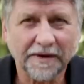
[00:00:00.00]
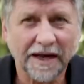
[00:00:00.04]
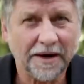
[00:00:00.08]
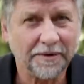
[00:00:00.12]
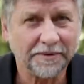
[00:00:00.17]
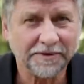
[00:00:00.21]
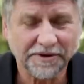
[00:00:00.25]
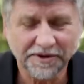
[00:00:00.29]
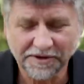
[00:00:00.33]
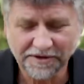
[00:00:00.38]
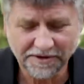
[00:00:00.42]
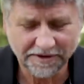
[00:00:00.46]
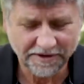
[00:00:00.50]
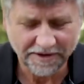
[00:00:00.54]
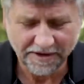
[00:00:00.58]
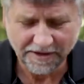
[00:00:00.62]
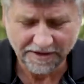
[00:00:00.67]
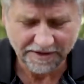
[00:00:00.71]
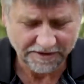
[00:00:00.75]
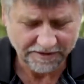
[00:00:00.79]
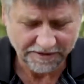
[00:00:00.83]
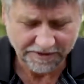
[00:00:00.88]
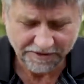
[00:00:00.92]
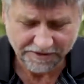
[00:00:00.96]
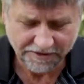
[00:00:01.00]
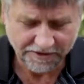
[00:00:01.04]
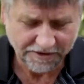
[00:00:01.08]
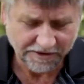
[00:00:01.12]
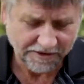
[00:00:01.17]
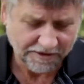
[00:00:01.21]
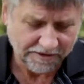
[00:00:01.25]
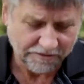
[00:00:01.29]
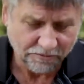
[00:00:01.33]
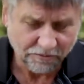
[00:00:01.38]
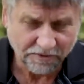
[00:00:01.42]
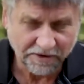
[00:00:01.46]
I would just say, this is
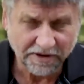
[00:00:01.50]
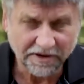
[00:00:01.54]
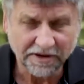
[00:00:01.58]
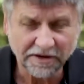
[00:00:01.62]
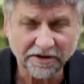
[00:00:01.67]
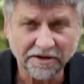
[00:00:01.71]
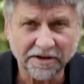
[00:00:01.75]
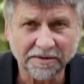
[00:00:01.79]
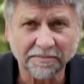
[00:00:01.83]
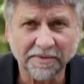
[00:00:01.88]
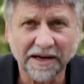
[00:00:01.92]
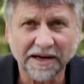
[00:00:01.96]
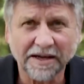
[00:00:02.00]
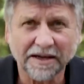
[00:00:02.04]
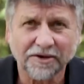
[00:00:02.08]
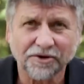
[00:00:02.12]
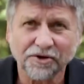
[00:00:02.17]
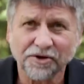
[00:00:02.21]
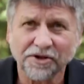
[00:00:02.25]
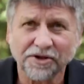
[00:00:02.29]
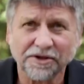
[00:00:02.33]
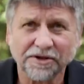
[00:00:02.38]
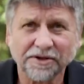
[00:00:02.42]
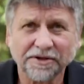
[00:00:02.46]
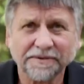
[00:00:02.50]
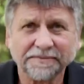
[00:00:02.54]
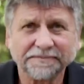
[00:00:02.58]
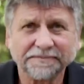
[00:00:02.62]
a really good mac and cheese.